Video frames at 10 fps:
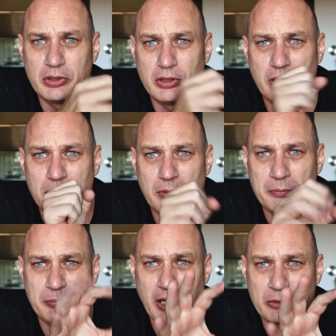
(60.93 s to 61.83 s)

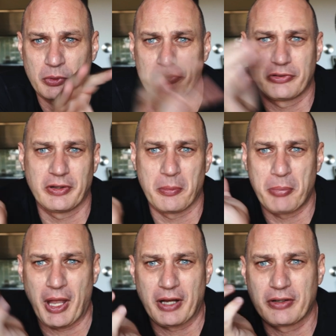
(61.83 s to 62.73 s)
about what's in the
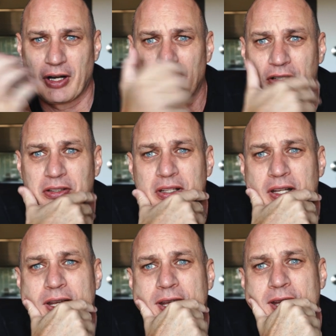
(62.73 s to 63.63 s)
background.
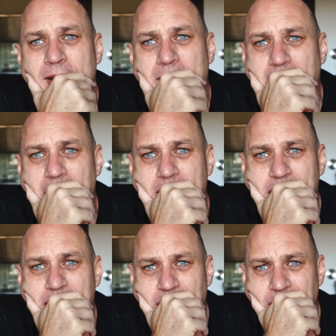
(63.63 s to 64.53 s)

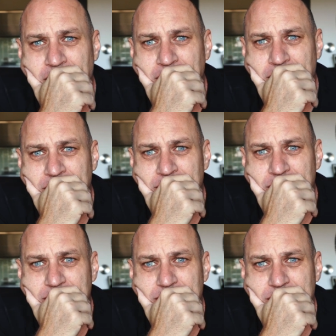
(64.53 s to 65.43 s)
And
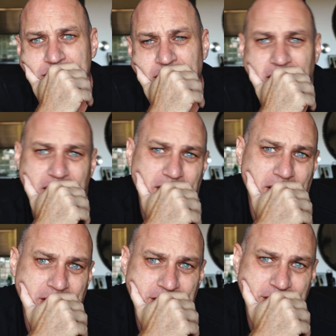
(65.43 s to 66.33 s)
so, yeah,
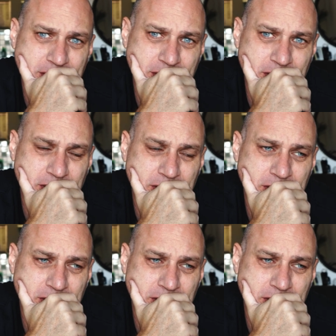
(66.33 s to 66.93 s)
I've